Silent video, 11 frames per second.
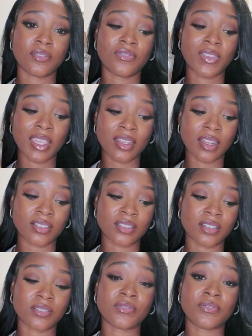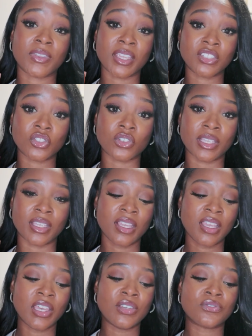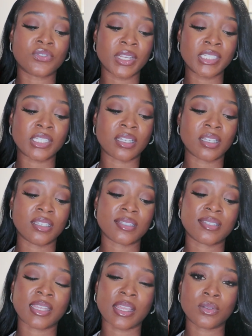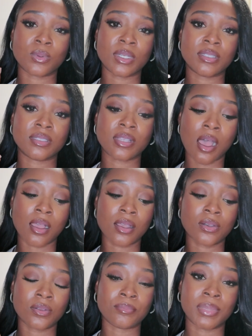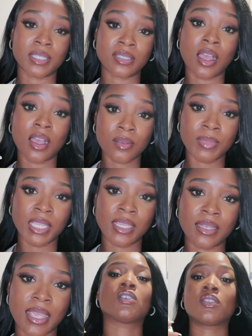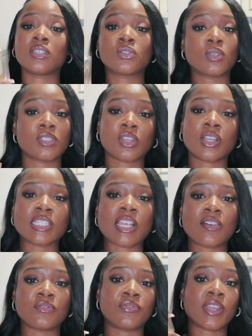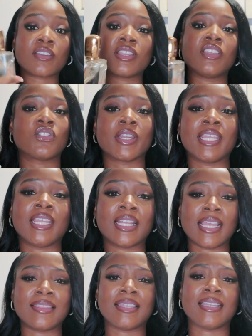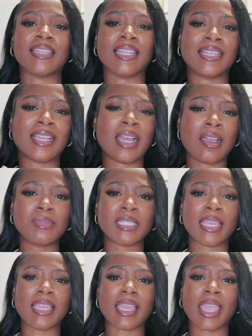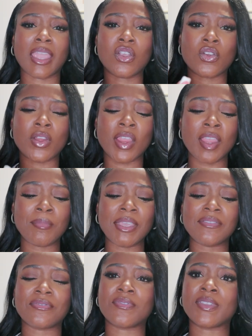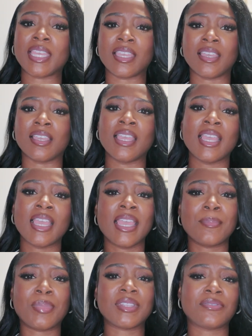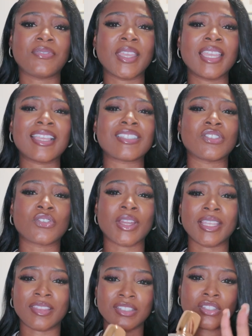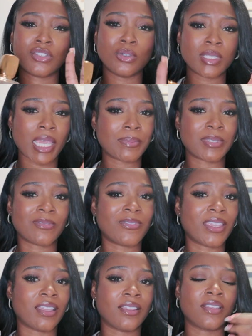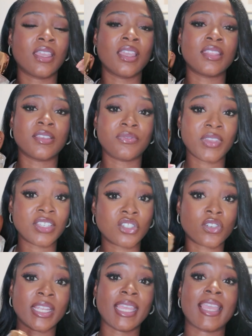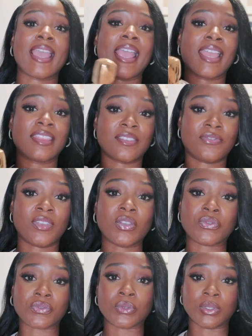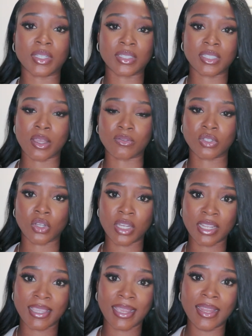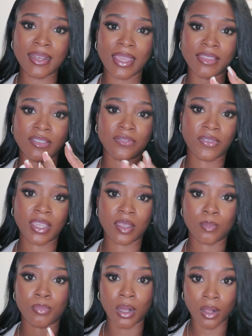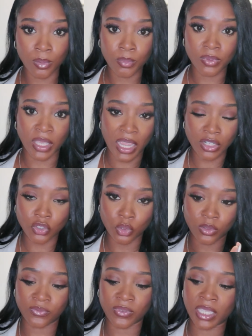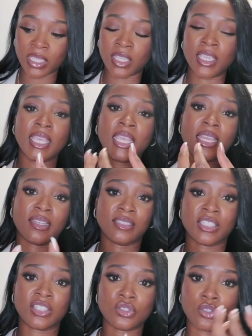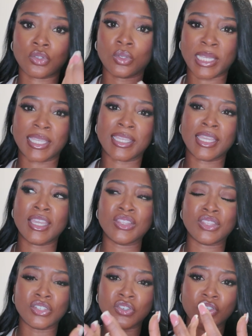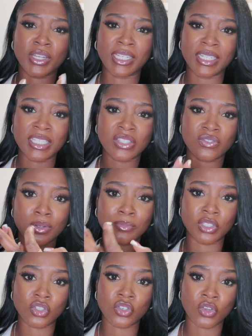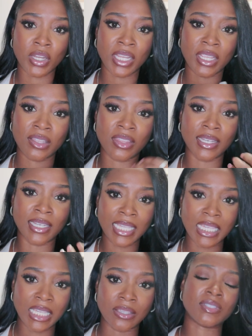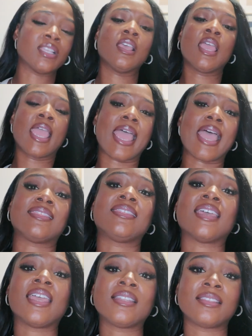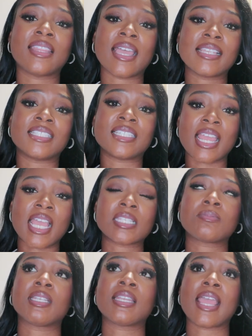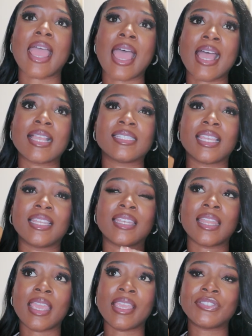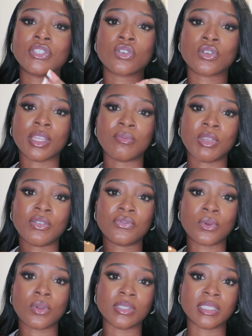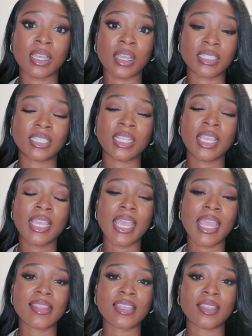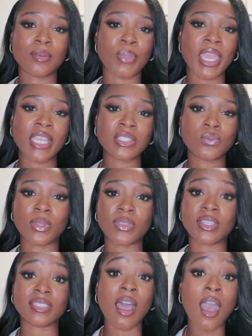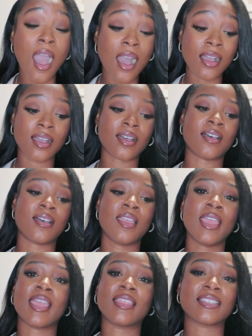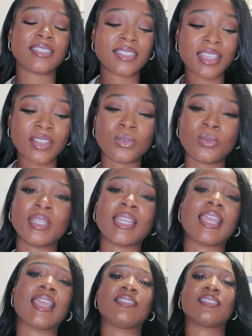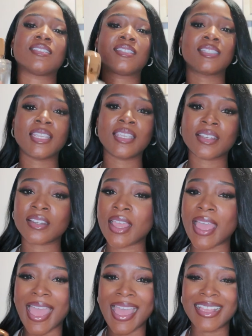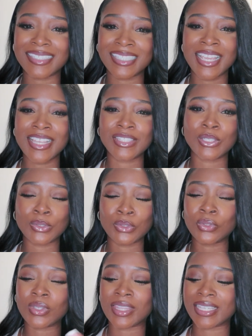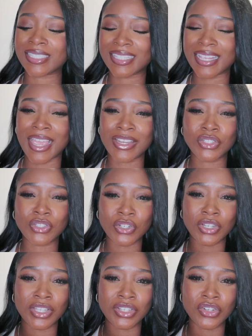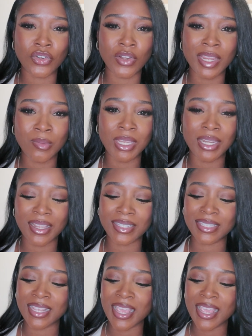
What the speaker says: fig nectar, fig tree, freesia, sandalwood, tonka bean. So this one starts out very green, and then in comes like a creamy fig, but the fig is green. There's two types of fig, the fig tree and the fig fruit itself. So you're getting like the fig pulp, the actual fig, in addition to like the greenness from the tree, the leaves. And then that jasmine adds a nice creamy floral touch. And then the base with the tonka and the sandalwood and the cedar adds to this extra creaminess